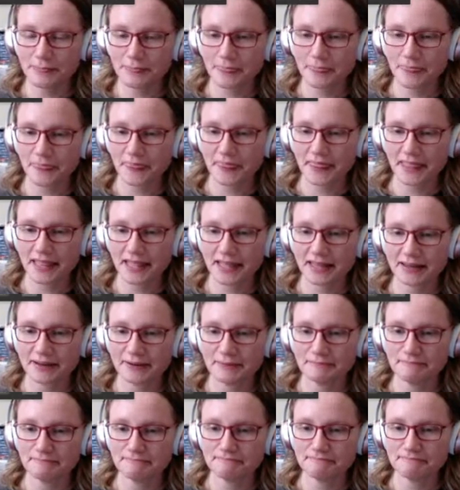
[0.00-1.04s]
Okay,
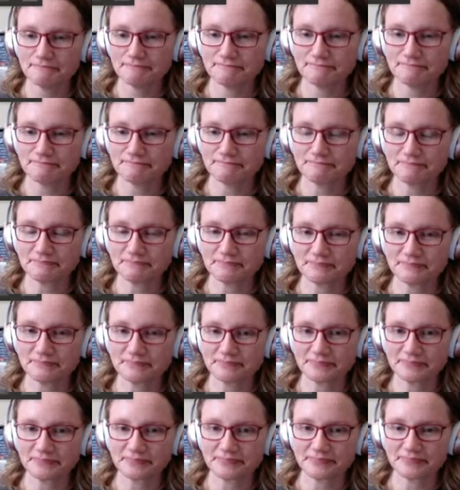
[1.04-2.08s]
all right.
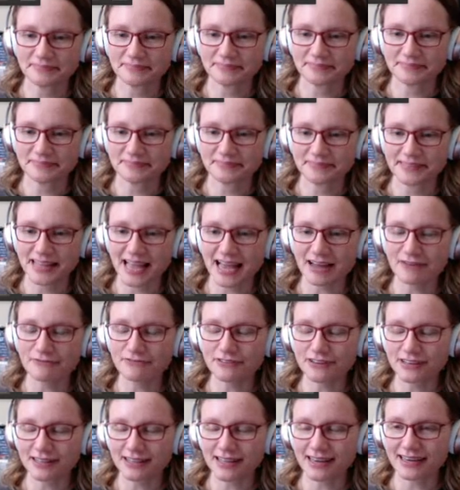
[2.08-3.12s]
The idea
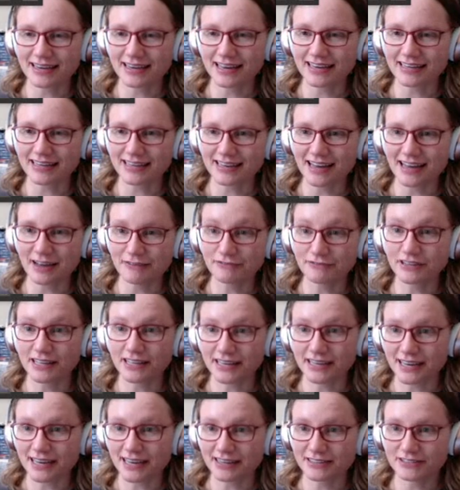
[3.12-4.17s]
I feel like I
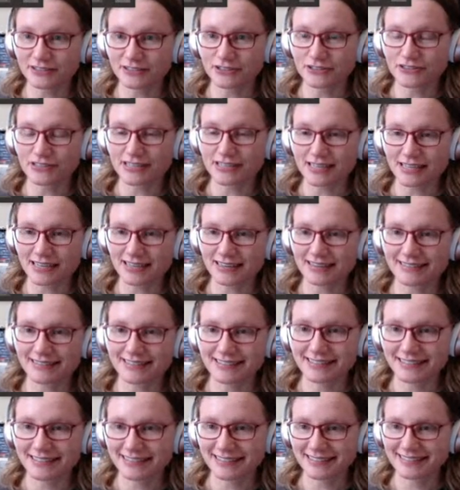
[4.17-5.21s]

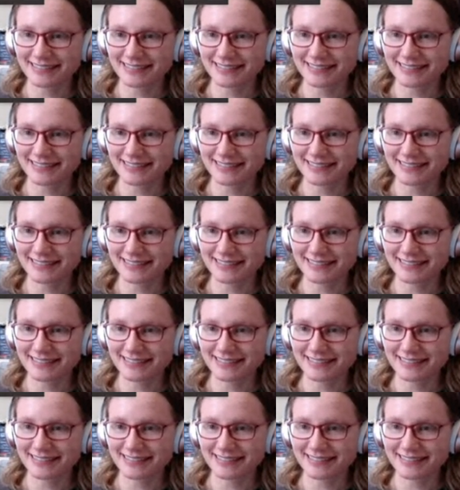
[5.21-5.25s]
understand.